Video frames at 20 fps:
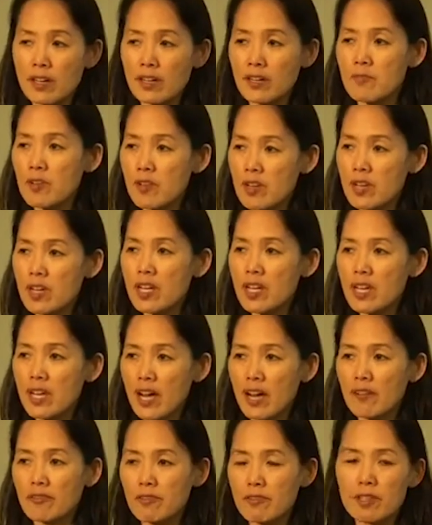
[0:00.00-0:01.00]
community,
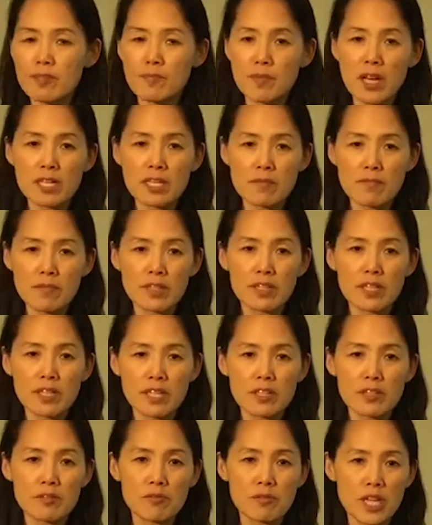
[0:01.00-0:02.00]
have a
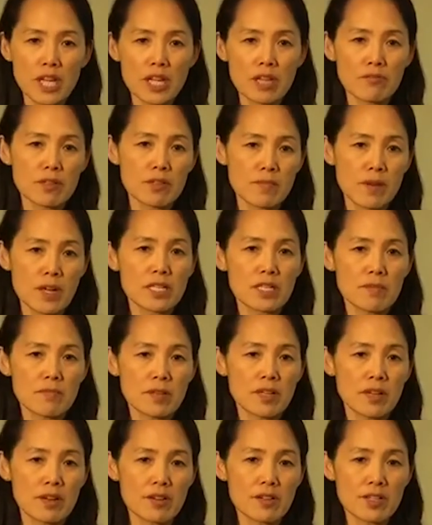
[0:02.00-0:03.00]
responsibility to take
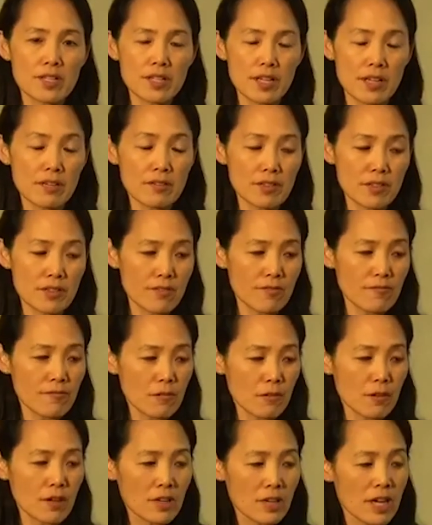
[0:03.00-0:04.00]
responsibility ourselves
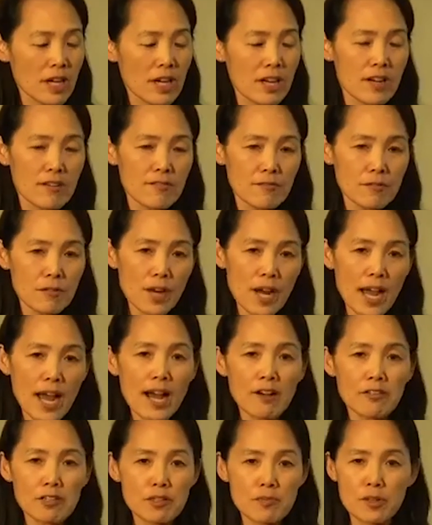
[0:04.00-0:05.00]
for
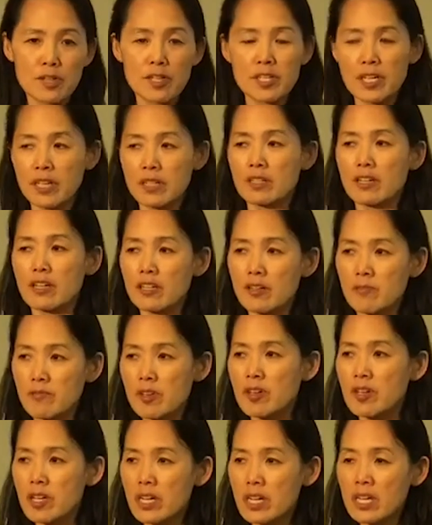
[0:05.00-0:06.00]
how to protect our
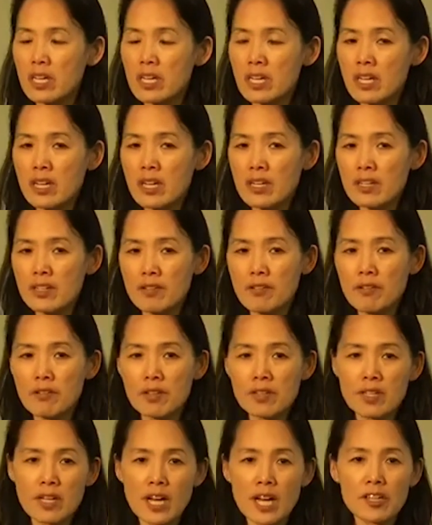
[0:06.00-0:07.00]
community. So
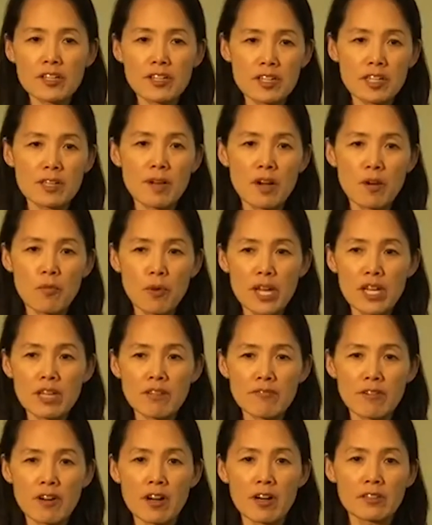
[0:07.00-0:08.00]
it's not just about waiting
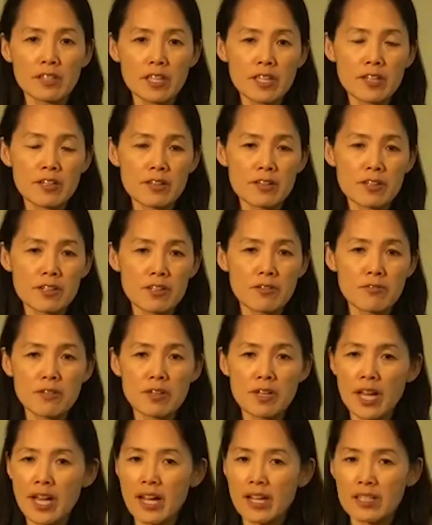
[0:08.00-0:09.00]
for our leaders to
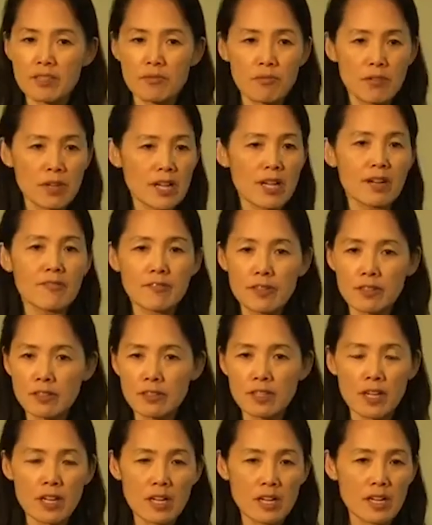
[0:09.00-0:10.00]
enact whatever
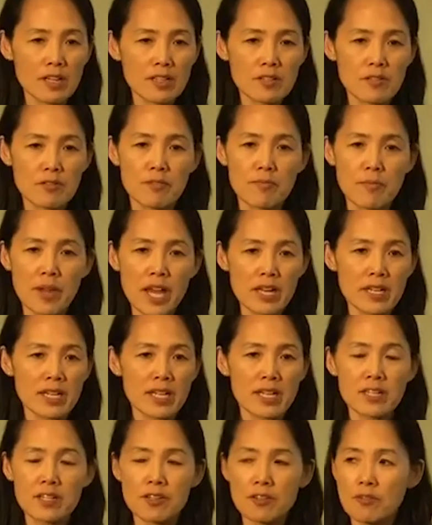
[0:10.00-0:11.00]
laws or
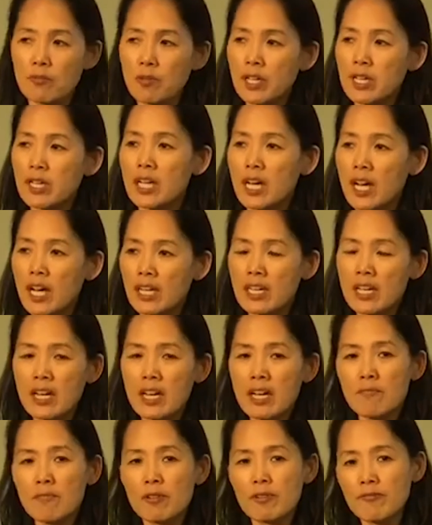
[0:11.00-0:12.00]
mandates or whatnot,
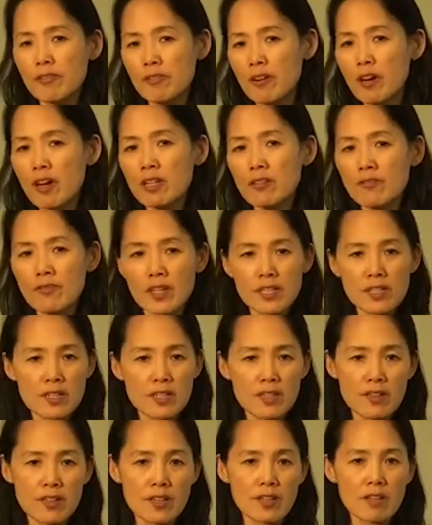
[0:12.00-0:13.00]
but for all of us
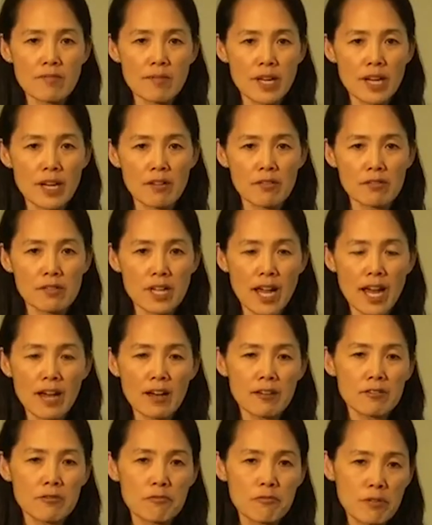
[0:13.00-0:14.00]
to think about
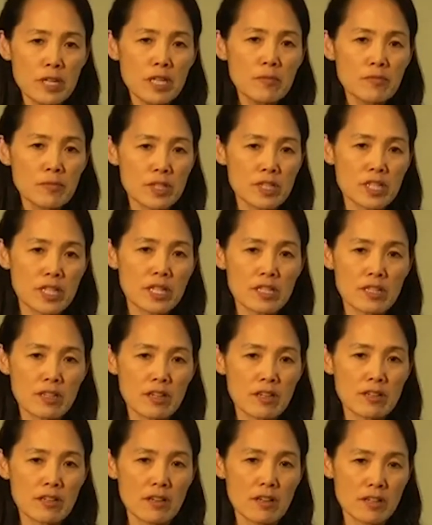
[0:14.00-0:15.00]
how do we protect
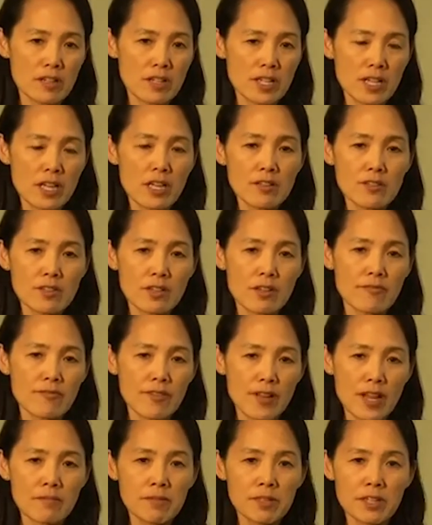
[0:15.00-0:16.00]
ourselves, our
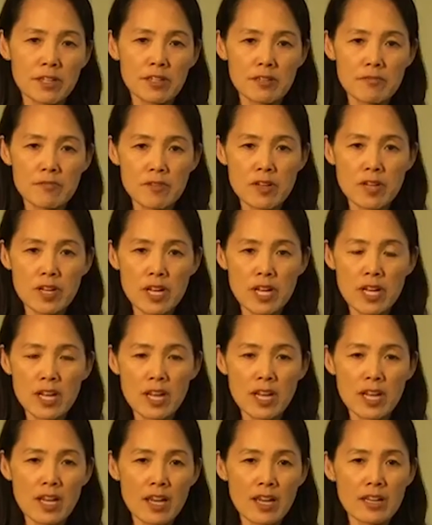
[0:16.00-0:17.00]
family, our community.
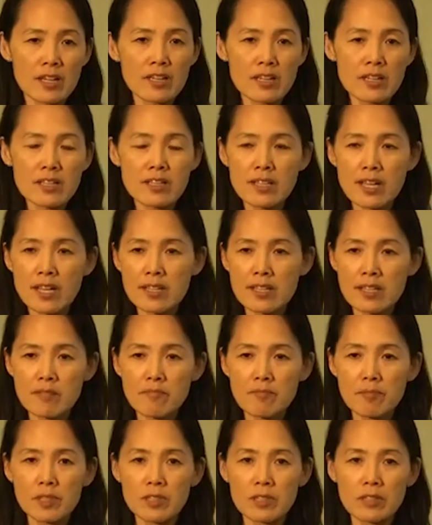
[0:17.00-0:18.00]
And it is that
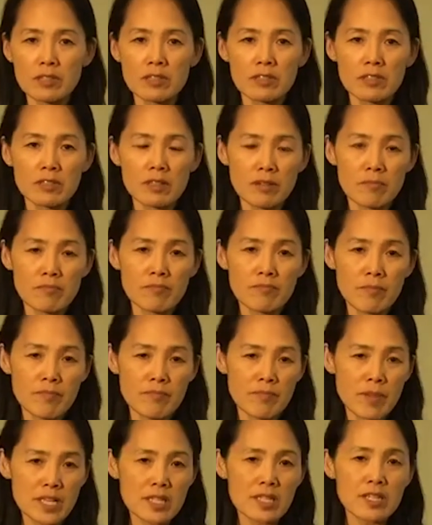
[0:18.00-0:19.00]
simple
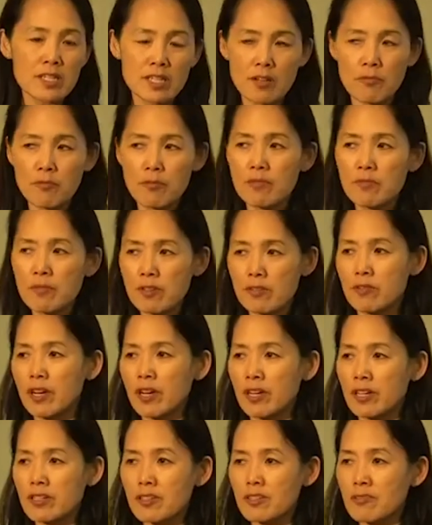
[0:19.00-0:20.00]
message that we've been
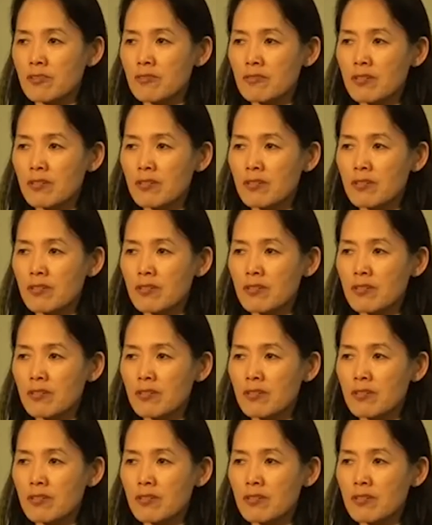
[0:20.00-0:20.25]
trying to